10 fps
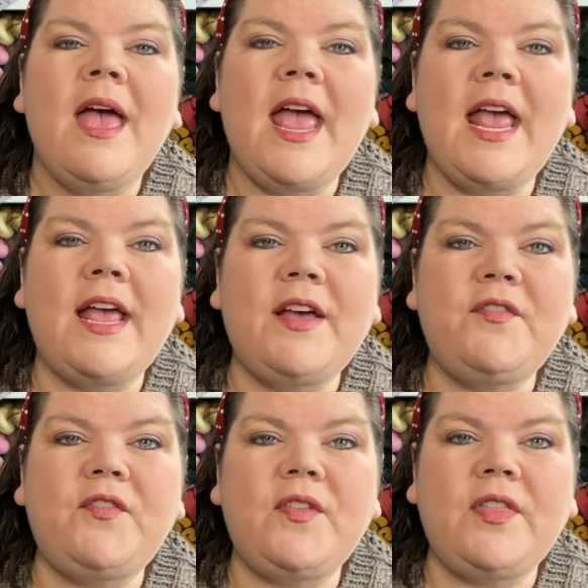
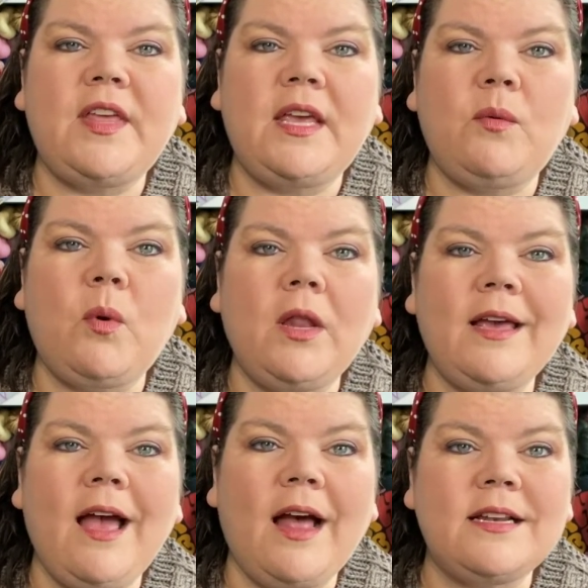If the wool
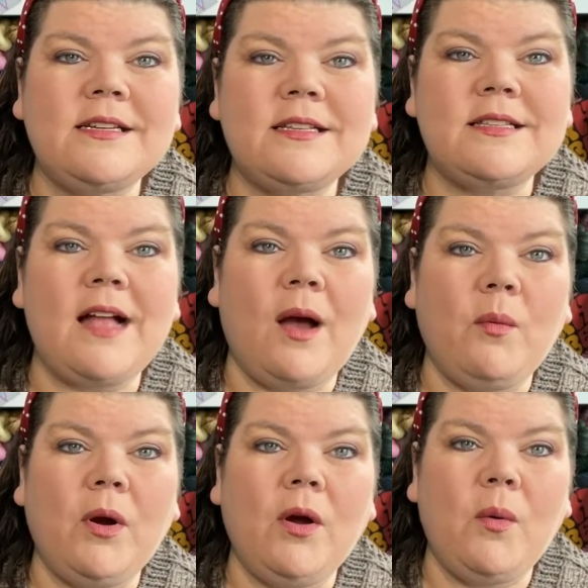and cotton does not
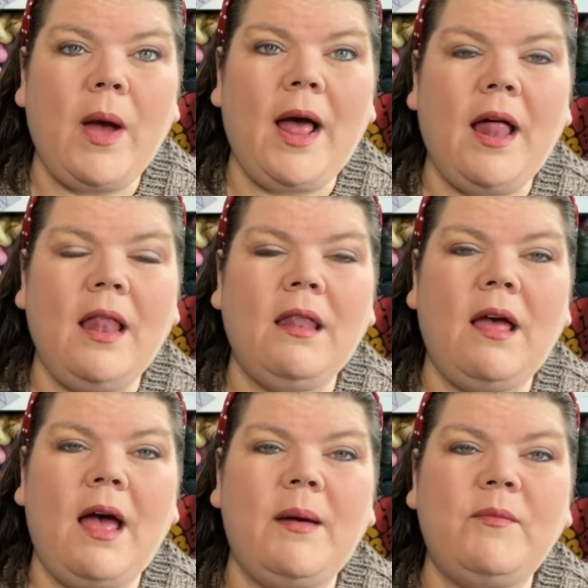work well
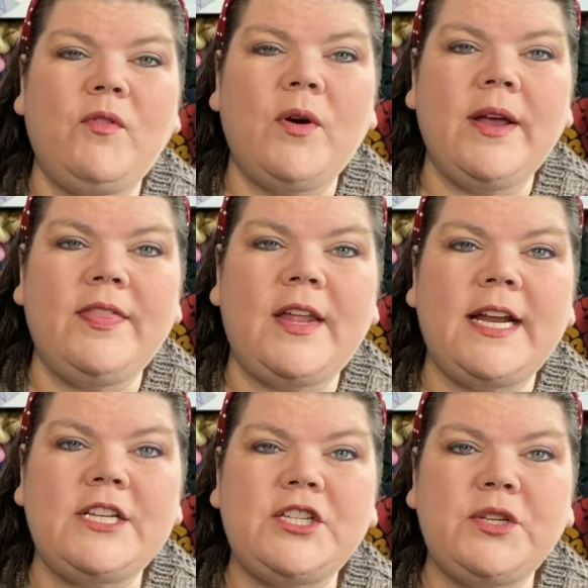for it, then
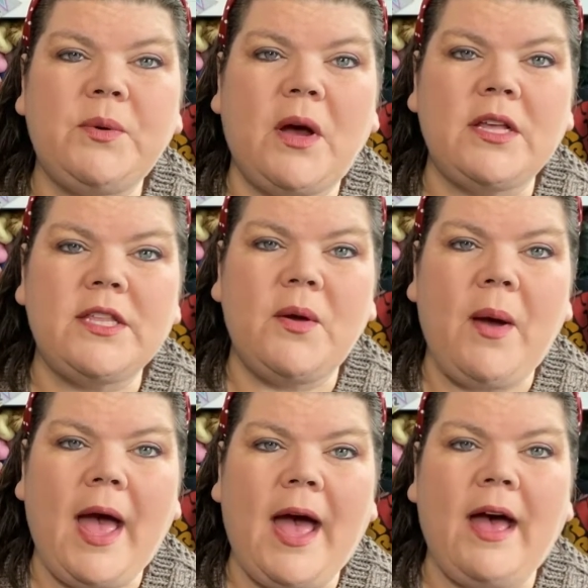I do also
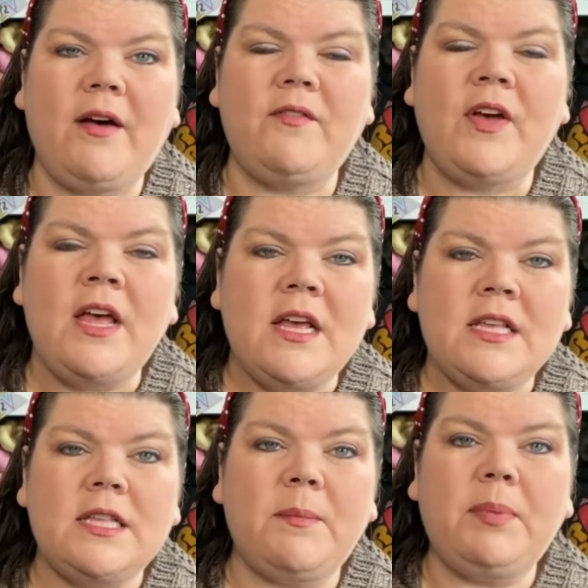have
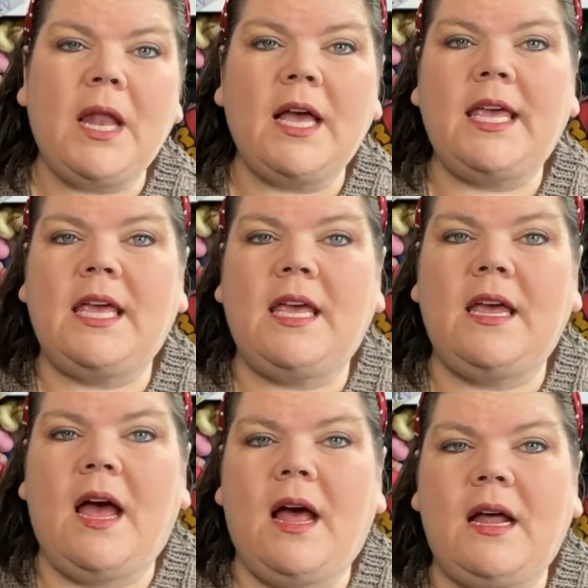some
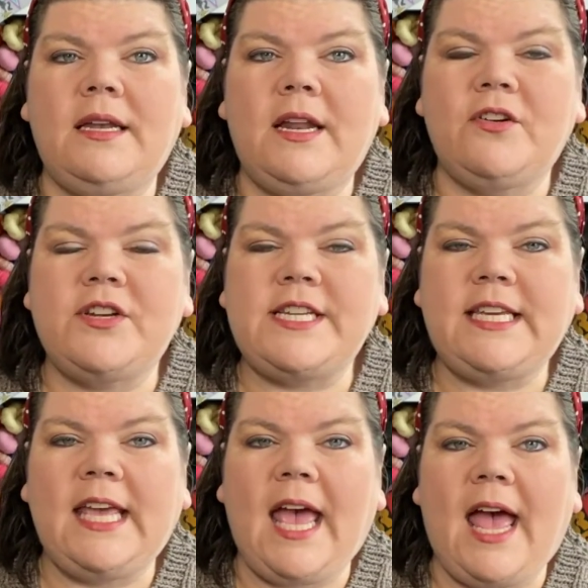Plucky Knitter
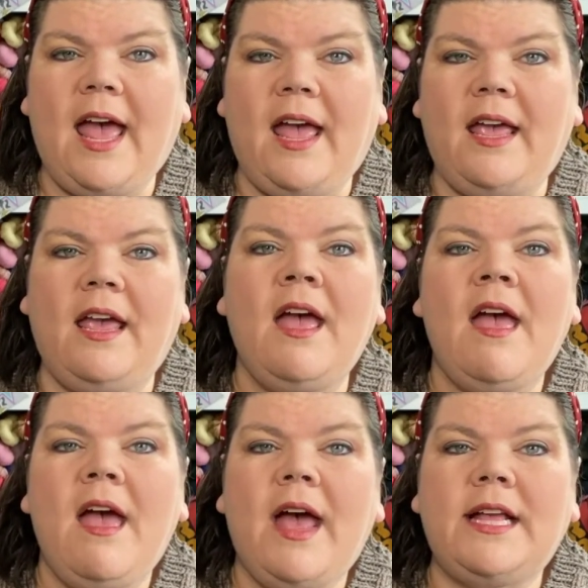DK
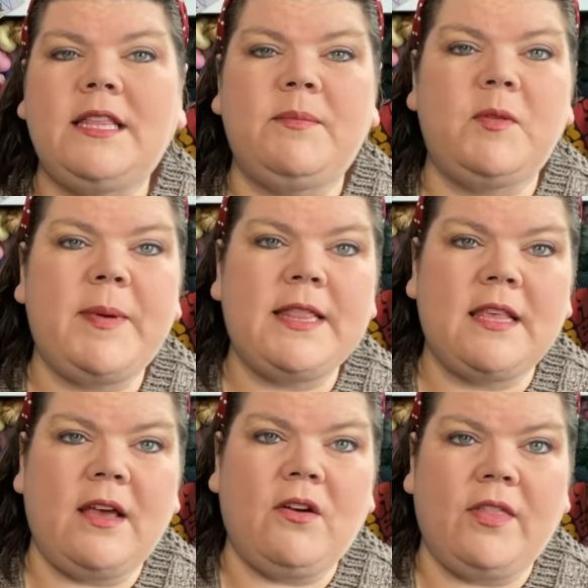and some Spin
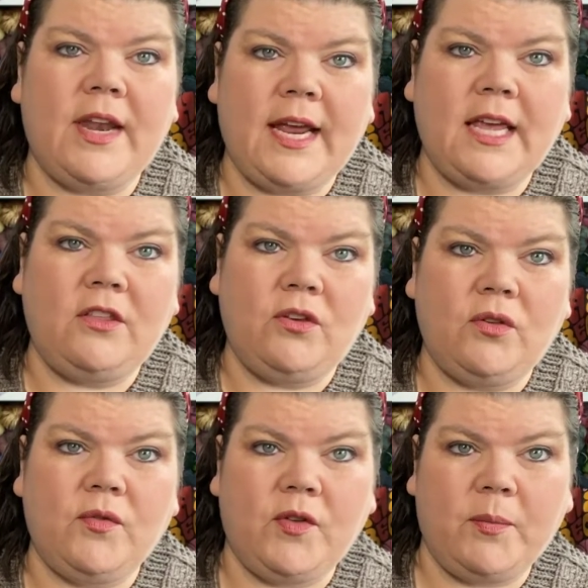Cycle that I can
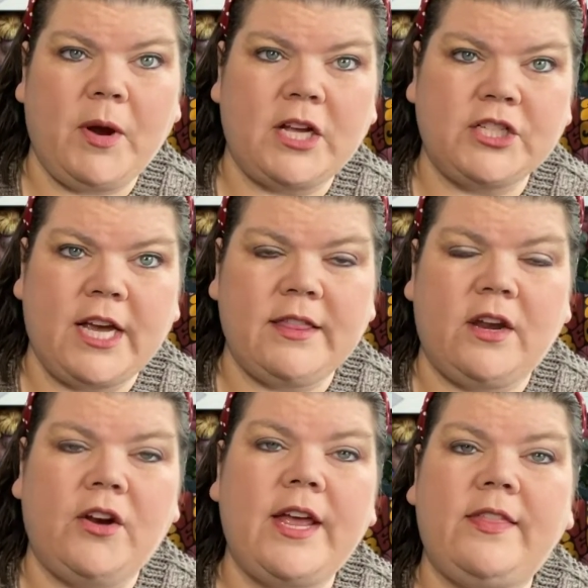use for the project that
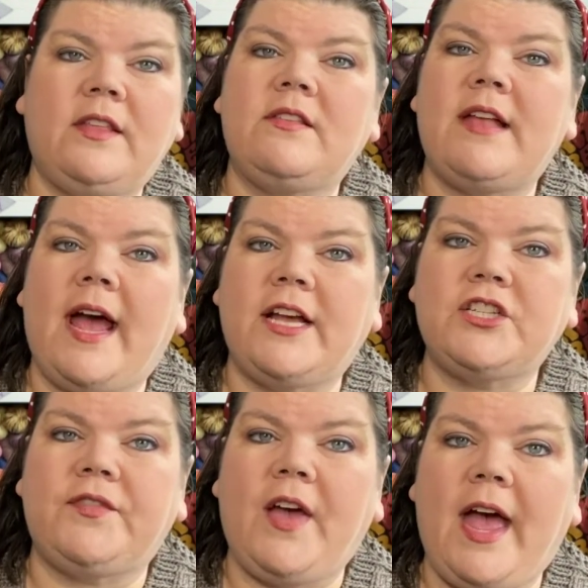are in the
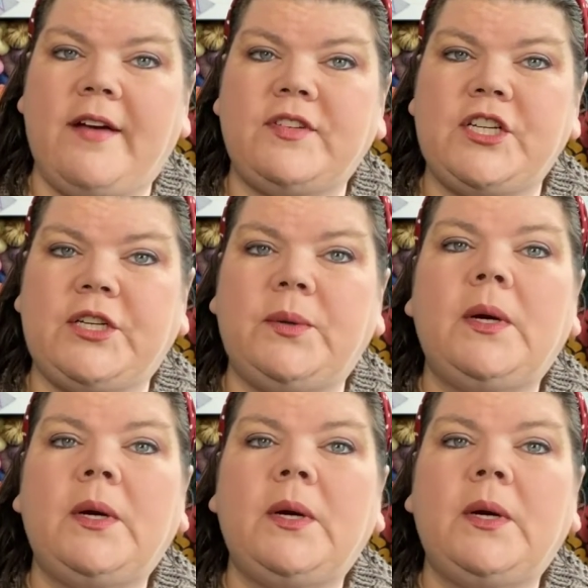stash if I have to.